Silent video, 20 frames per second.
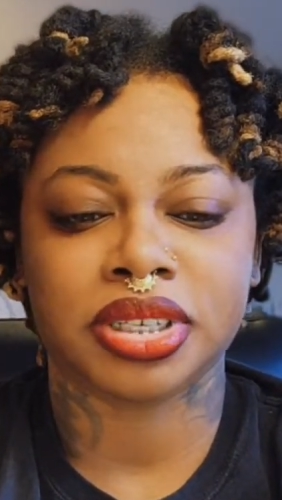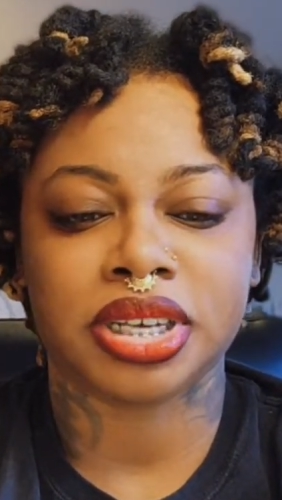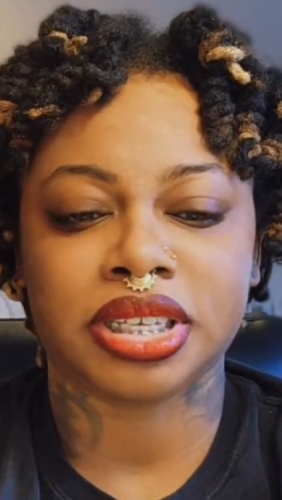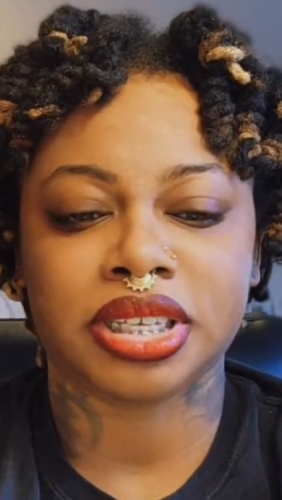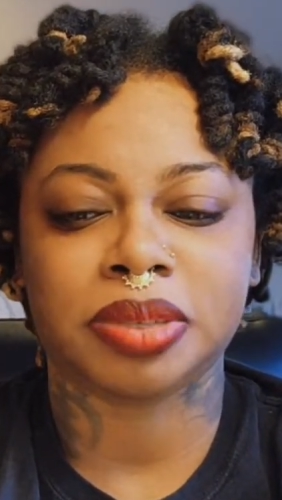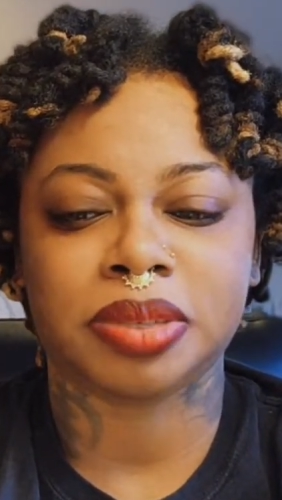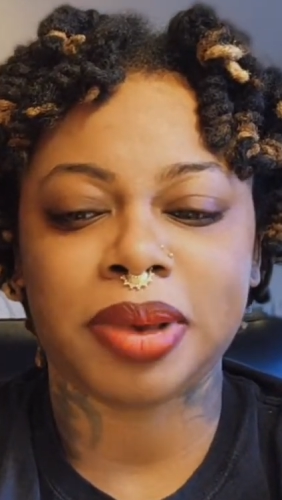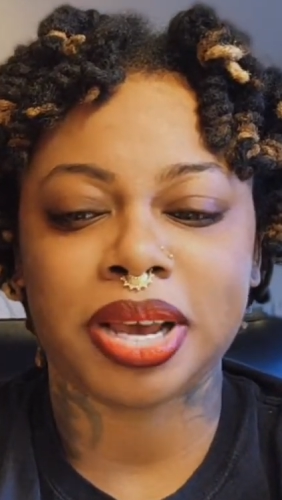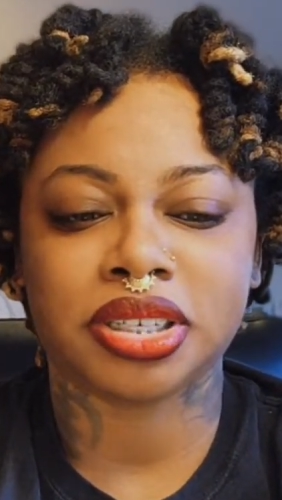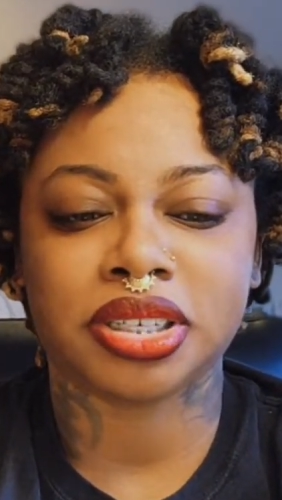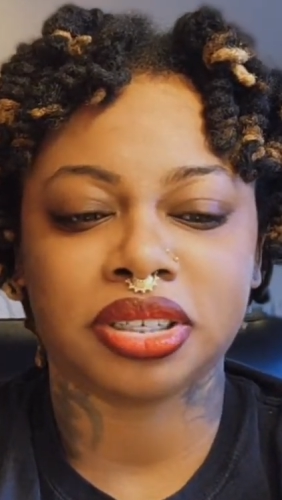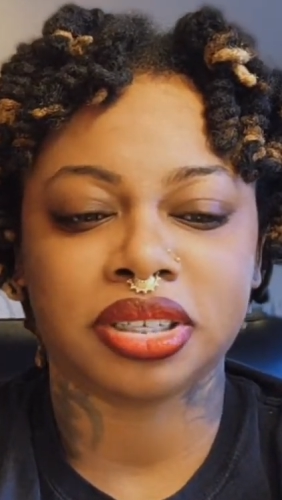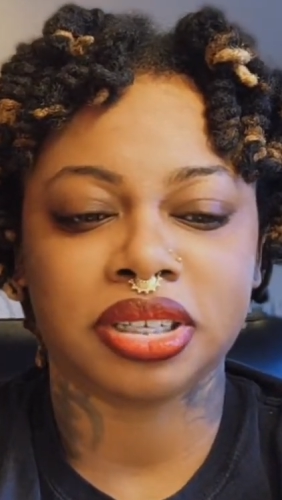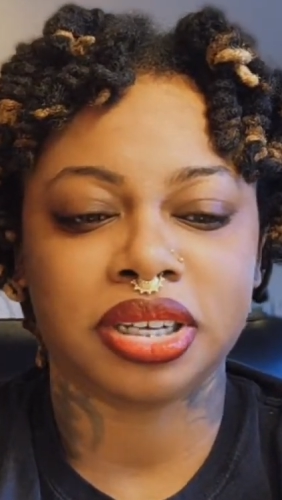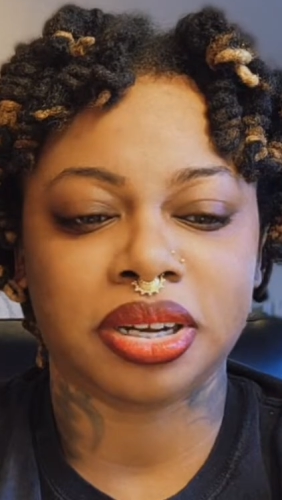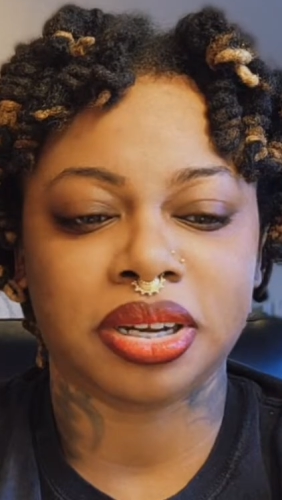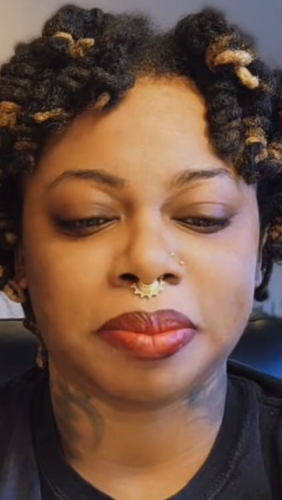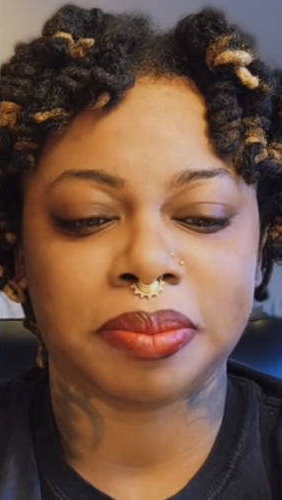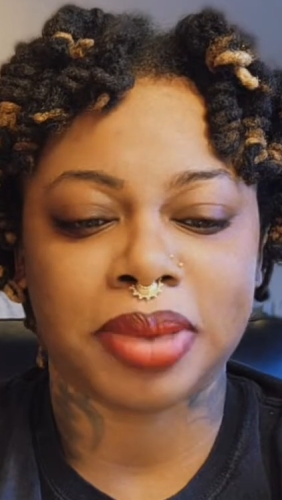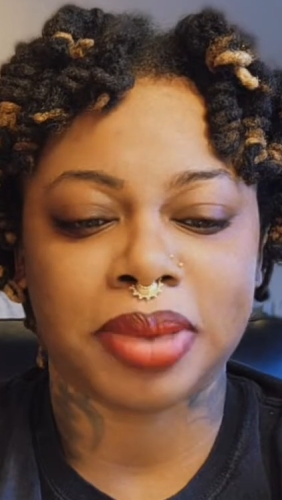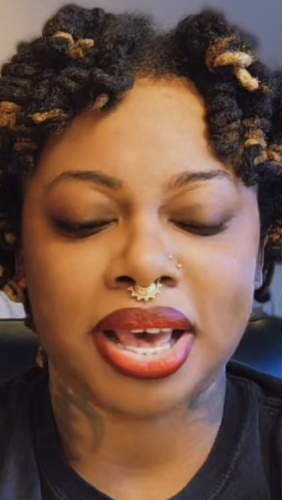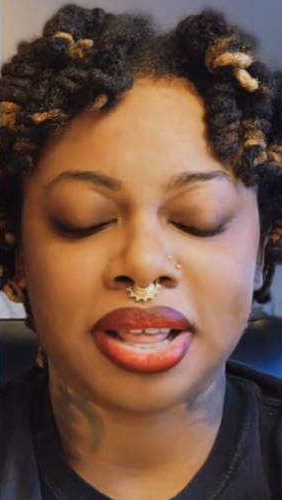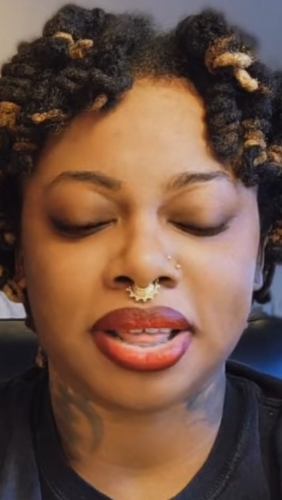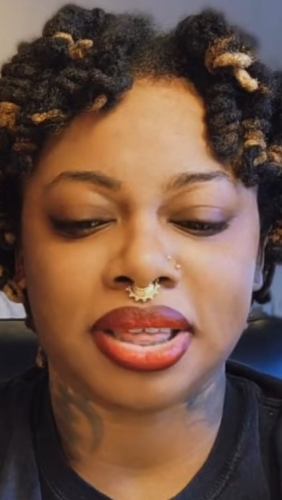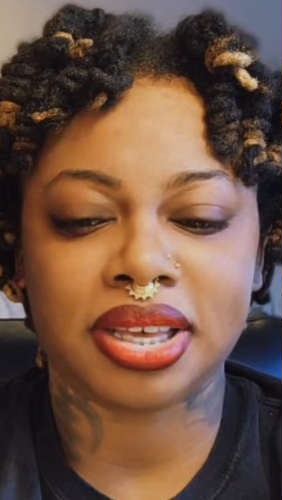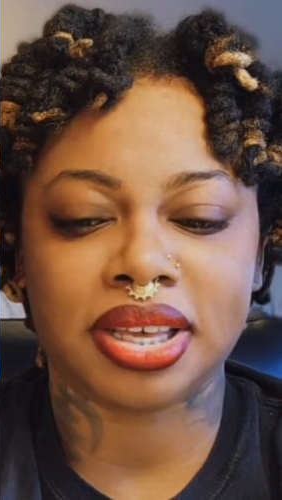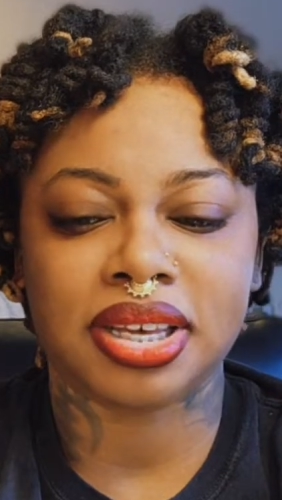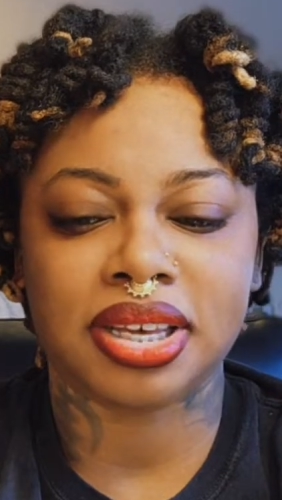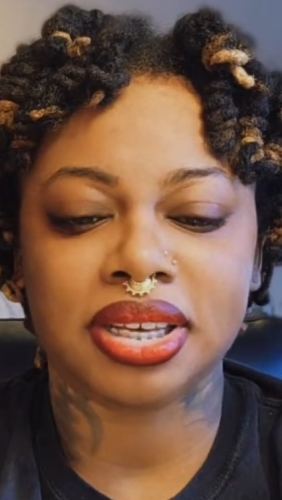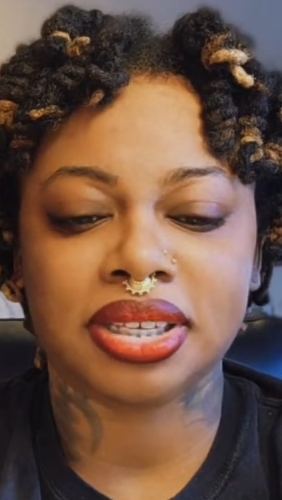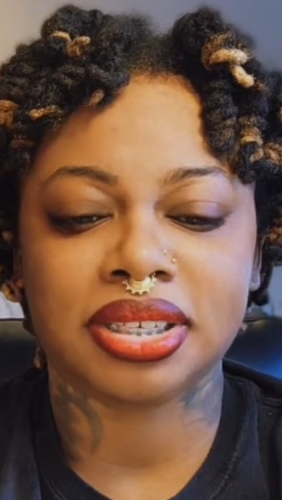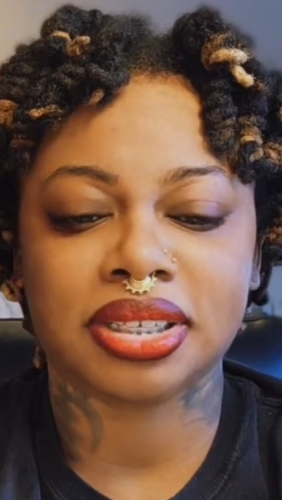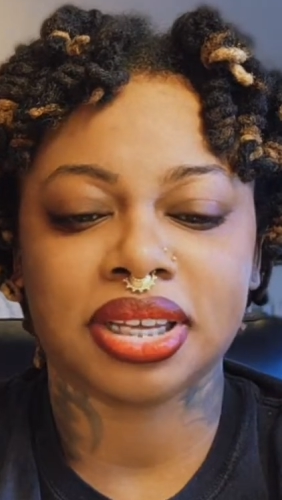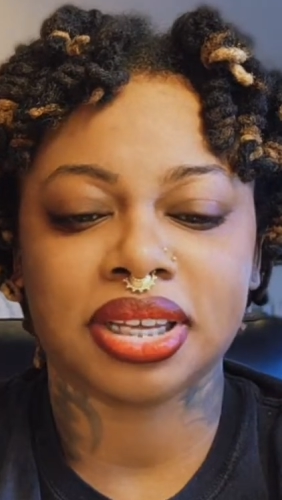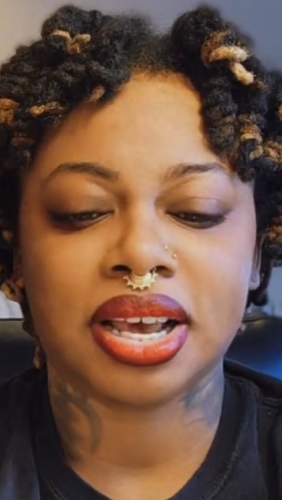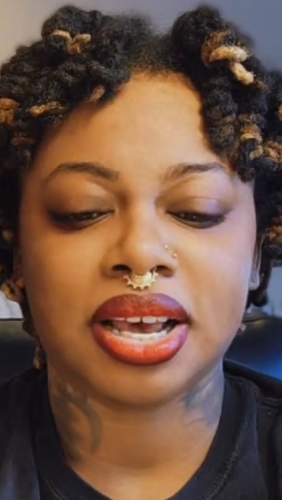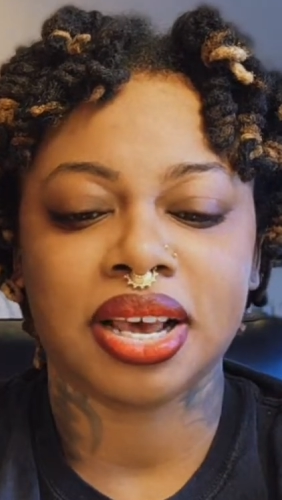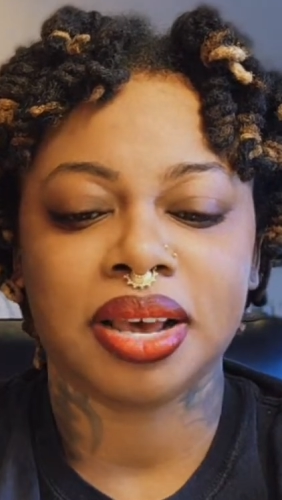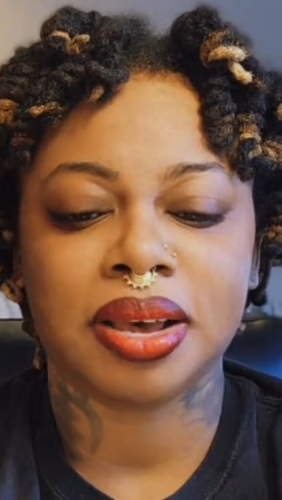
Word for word: especially Nepenthes,